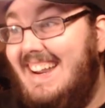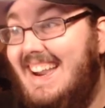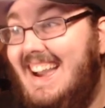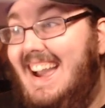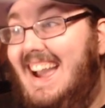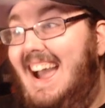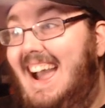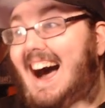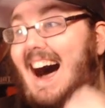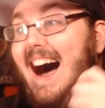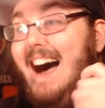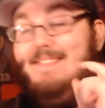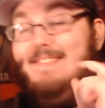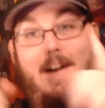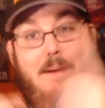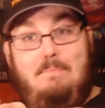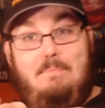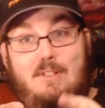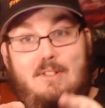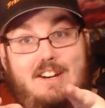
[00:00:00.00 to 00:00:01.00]
my god! I'm
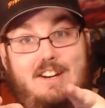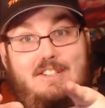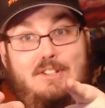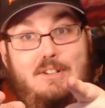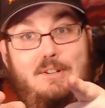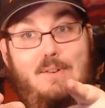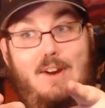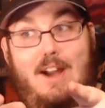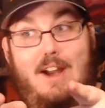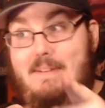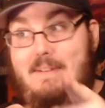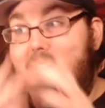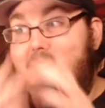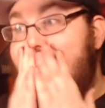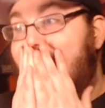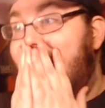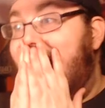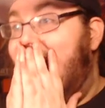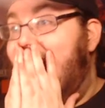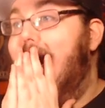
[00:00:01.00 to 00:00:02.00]
not pulling a Toon Rami.
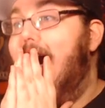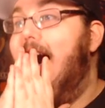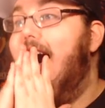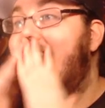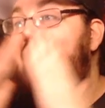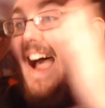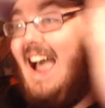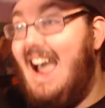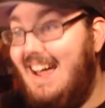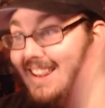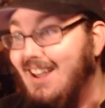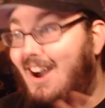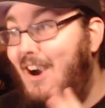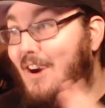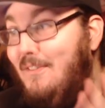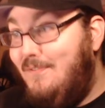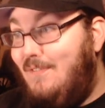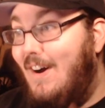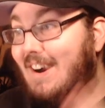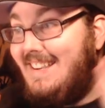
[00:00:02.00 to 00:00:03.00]

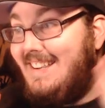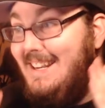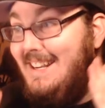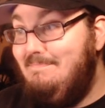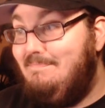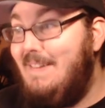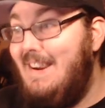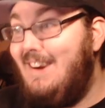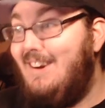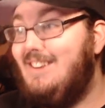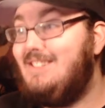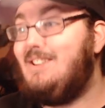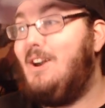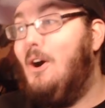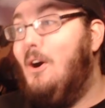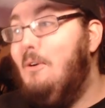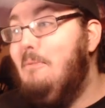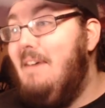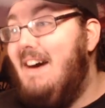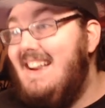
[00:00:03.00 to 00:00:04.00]
LR fucking Beerus.
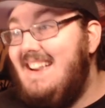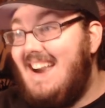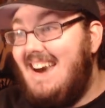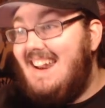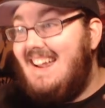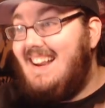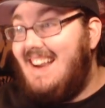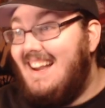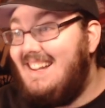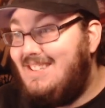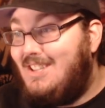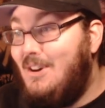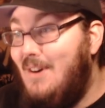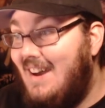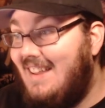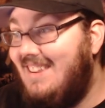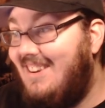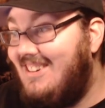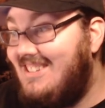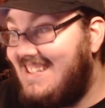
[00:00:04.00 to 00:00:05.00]
Oh my god, I got two
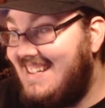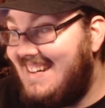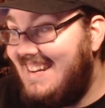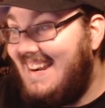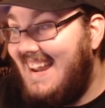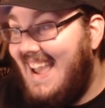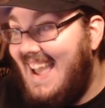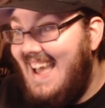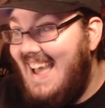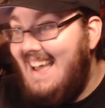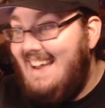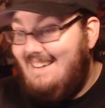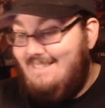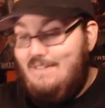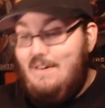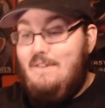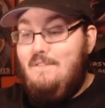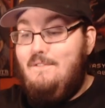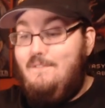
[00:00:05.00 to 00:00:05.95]
LRs I didn't have.